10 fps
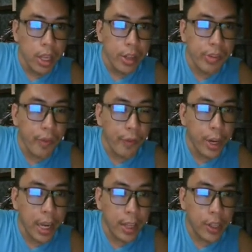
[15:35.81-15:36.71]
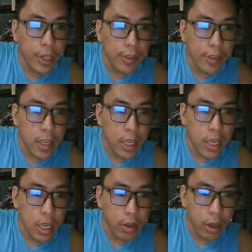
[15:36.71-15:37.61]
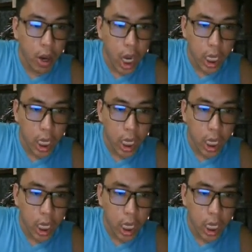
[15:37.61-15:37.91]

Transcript: So for letter C,